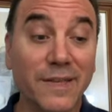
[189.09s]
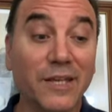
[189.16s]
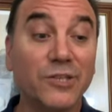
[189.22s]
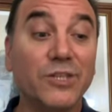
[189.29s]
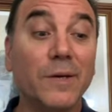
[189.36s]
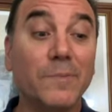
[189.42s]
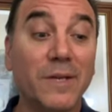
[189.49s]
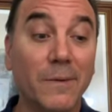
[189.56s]
They
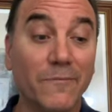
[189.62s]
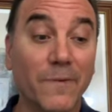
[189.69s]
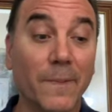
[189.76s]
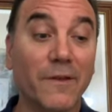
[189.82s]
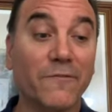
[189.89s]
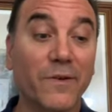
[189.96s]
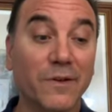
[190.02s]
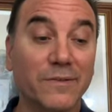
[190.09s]
shipped him from
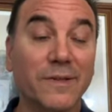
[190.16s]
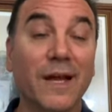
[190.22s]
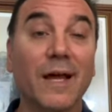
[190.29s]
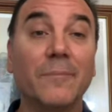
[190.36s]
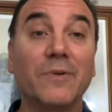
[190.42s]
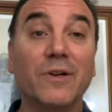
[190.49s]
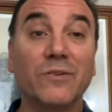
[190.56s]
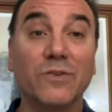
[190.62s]
the first
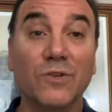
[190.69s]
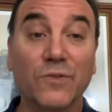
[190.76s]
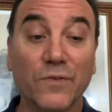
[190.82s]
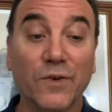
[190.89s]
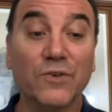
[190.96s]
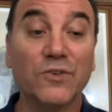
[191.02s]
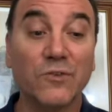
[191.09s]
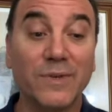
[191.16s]
time because his
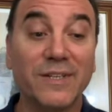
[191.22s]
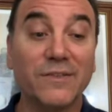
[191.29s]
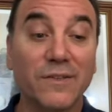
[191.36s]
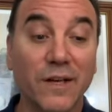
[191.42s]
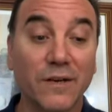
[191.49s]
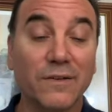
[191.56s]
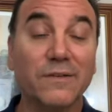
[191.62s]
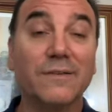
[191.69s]
first three
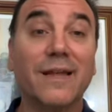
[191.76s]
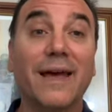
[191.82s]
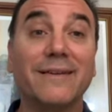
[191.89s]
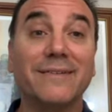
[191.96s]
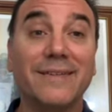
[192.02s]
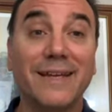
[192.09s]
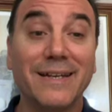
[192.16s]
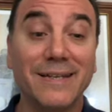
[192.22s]
starts at
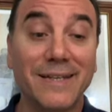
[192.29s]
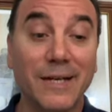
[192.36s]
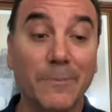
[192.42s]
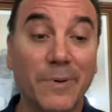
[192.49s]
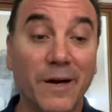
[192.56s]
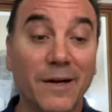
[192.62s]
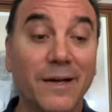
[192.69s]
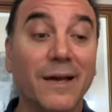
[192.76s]
Santa Anita
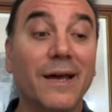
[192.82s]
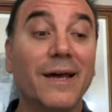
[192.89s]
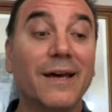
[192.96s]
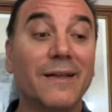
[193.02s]
Park,